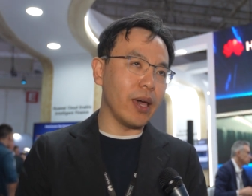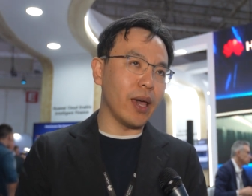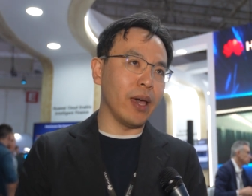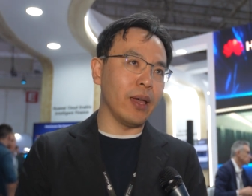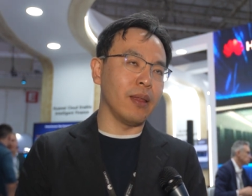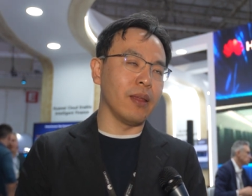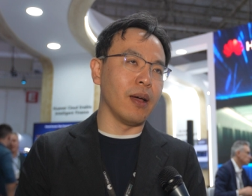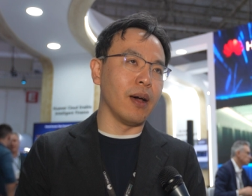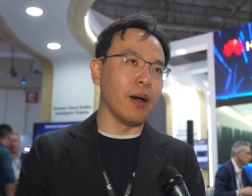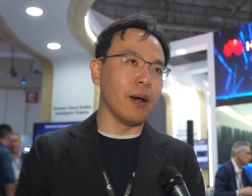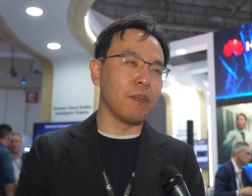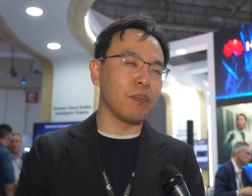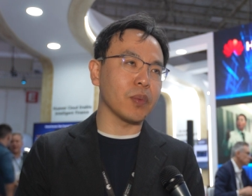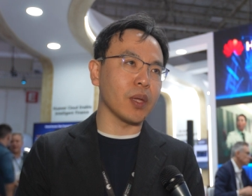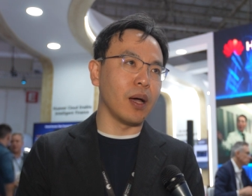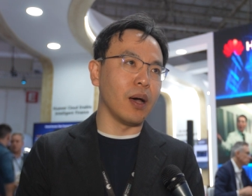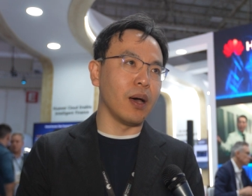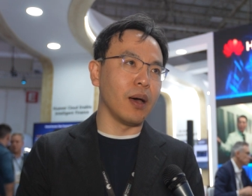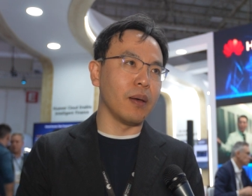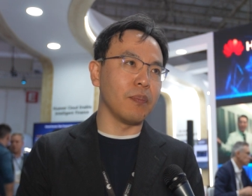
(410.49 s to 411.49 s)
In, um,
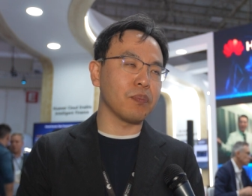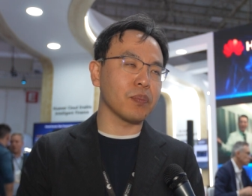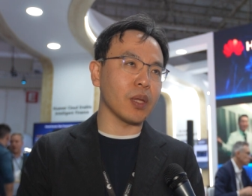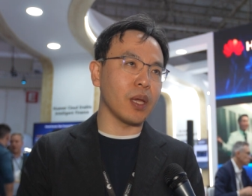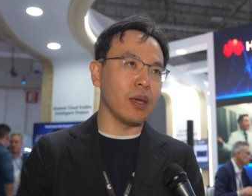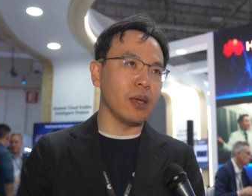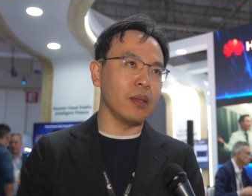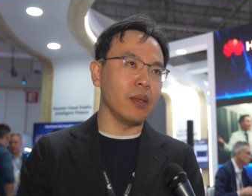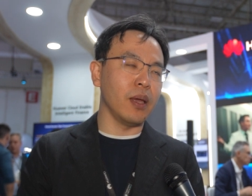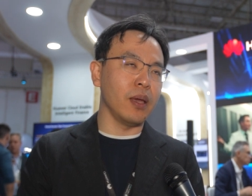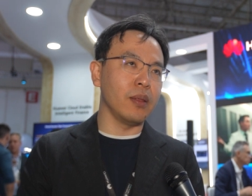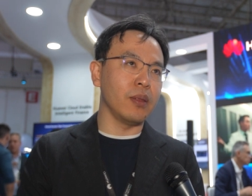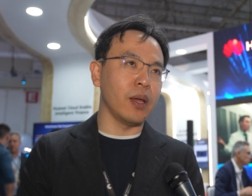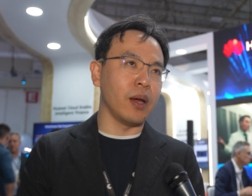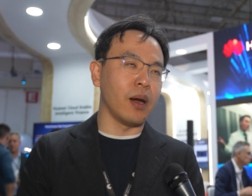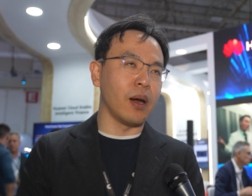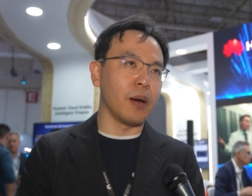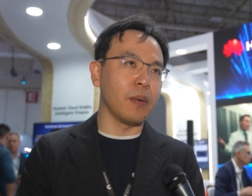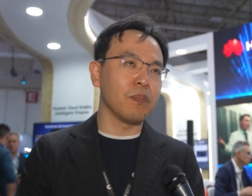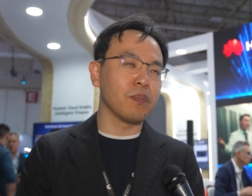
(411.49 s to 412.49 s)
um, in, in
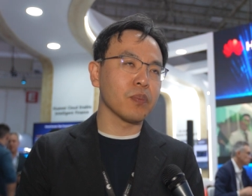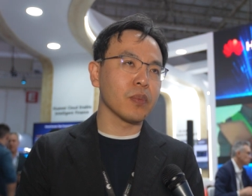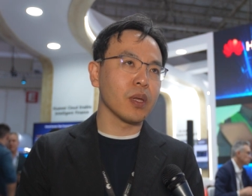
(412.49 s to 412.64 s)
their,